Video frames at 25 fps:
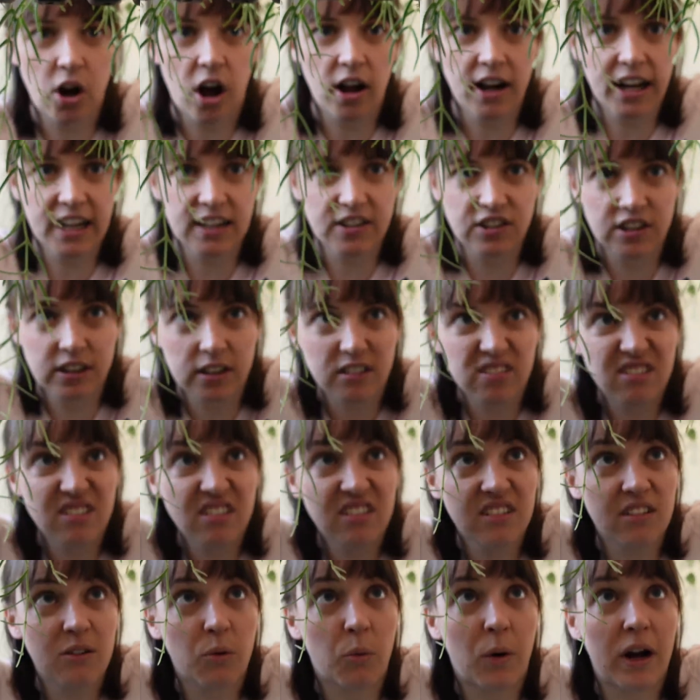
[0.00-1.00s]
can't actually,
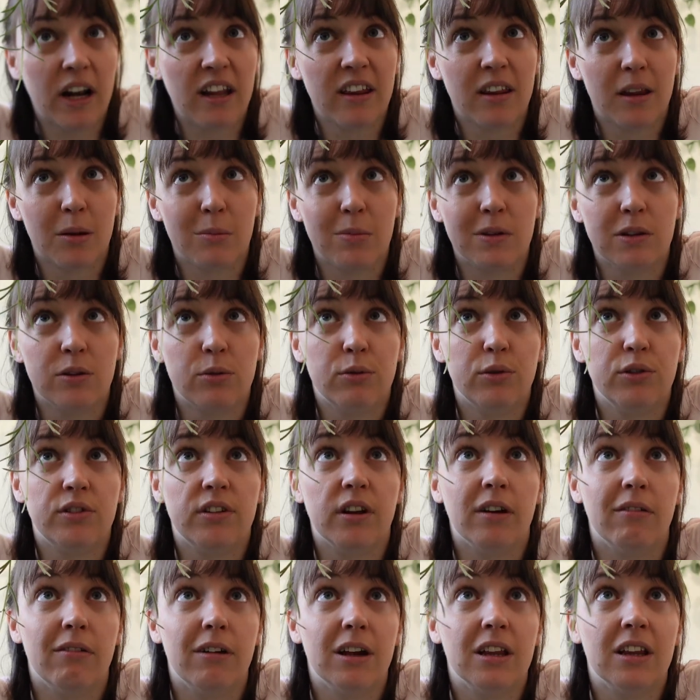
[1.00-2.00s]
one of them is
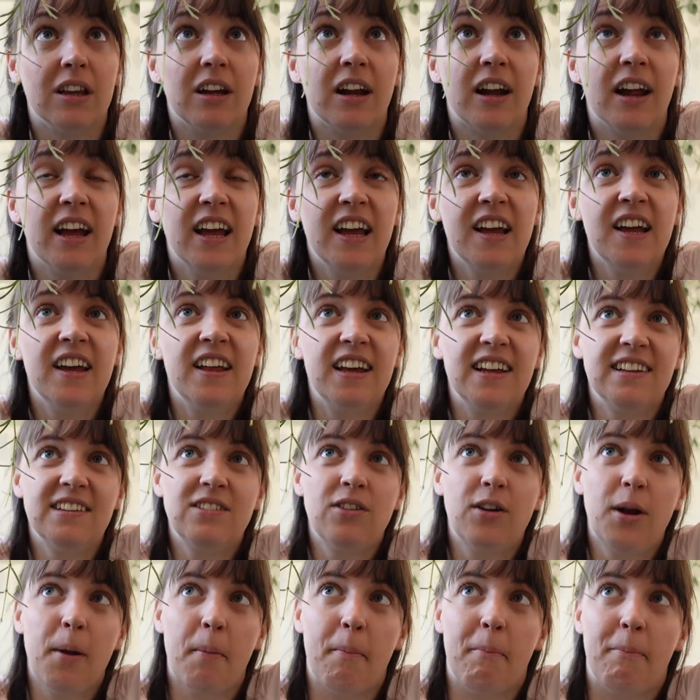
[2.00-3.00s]
rooting really. It's
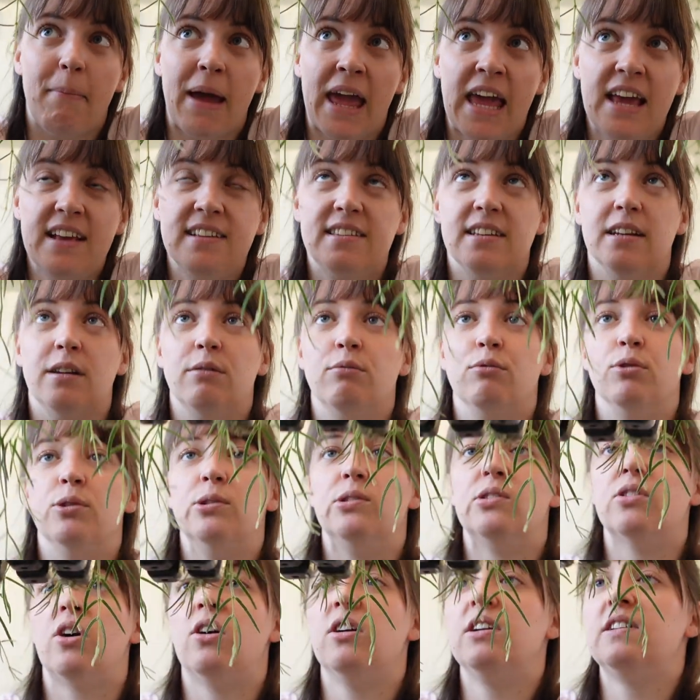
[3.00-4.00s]
not amazing
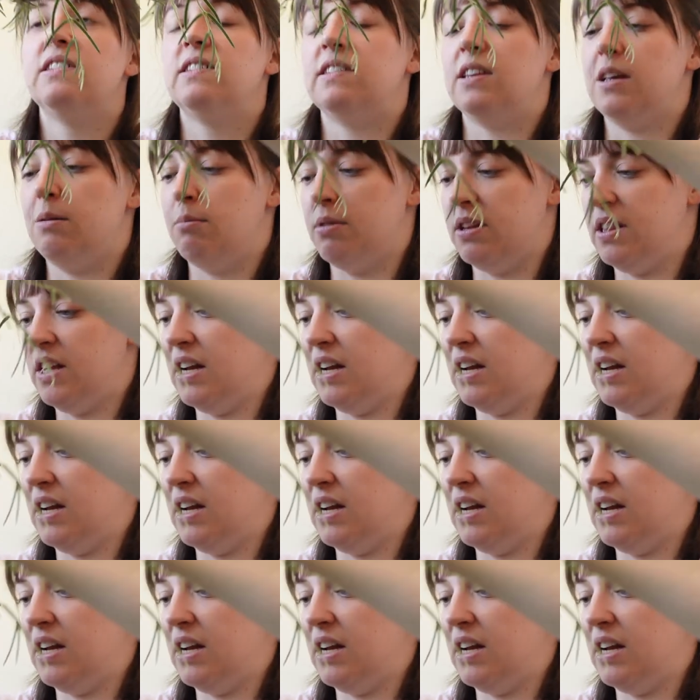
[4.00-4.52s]
roots, honestly, but